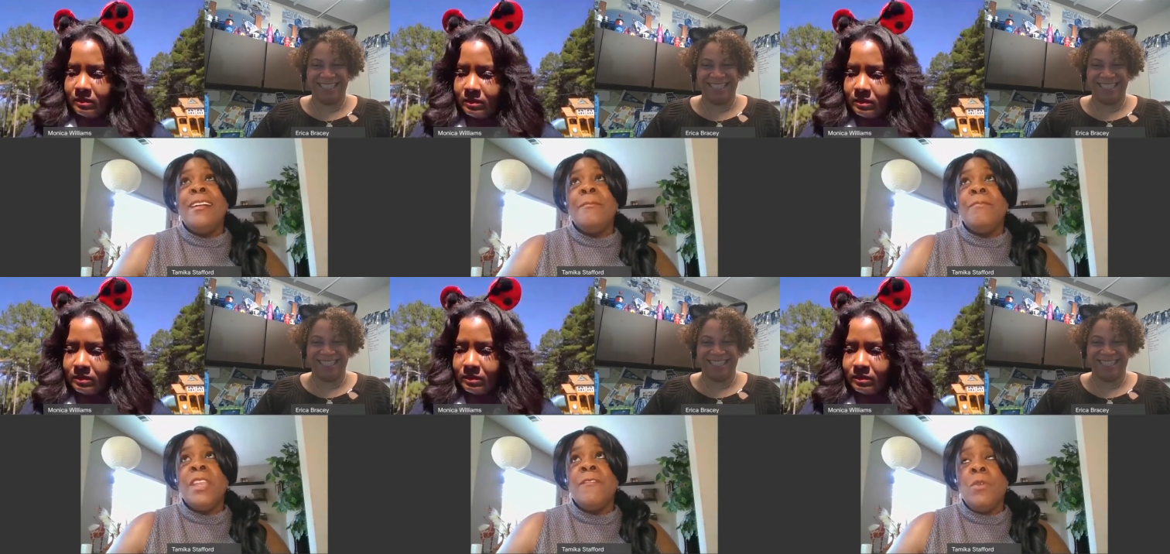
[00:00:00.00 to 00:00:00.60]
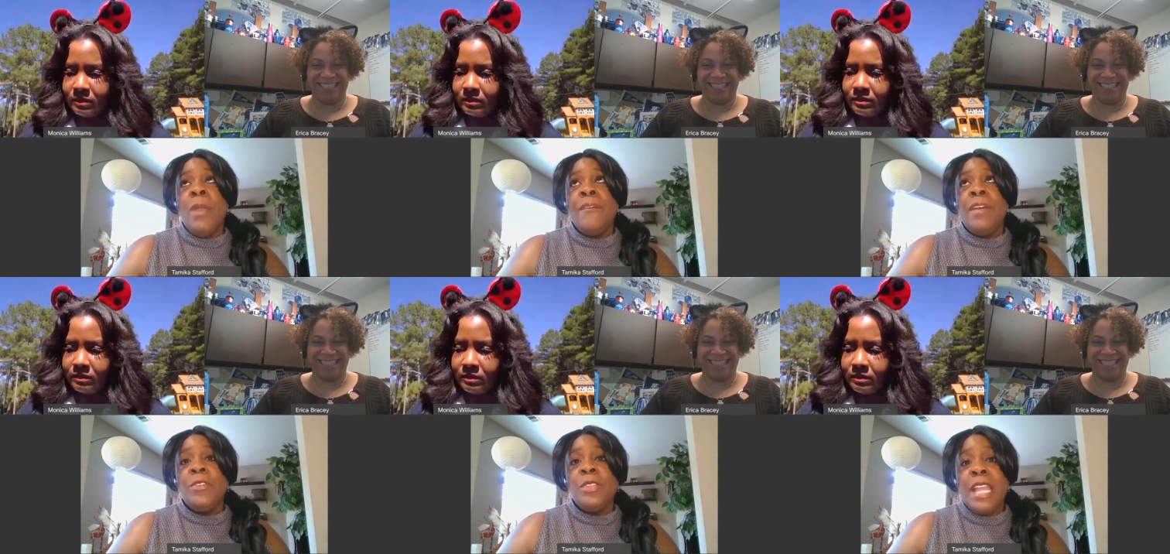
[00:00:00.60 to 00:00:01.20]
Speaker 1: Um, if you
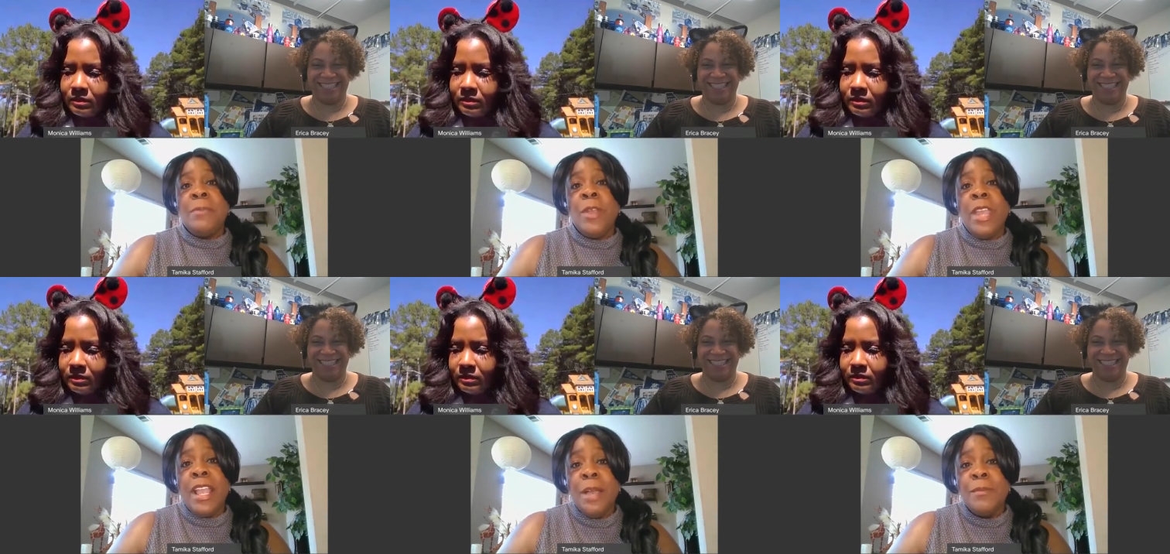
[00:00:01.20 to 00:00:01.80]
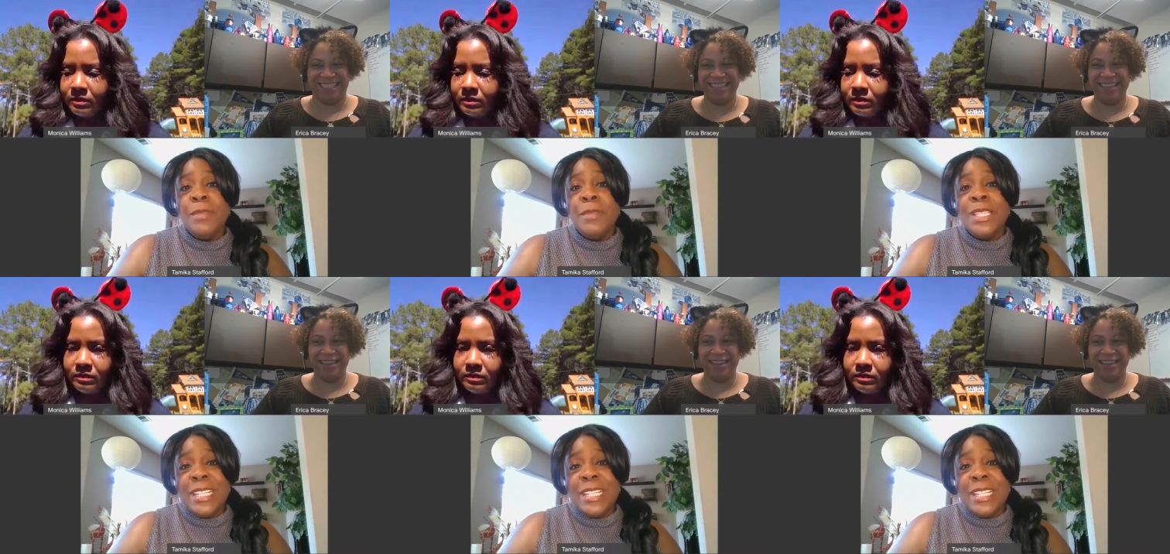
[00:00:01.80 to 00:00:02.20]
have other stable income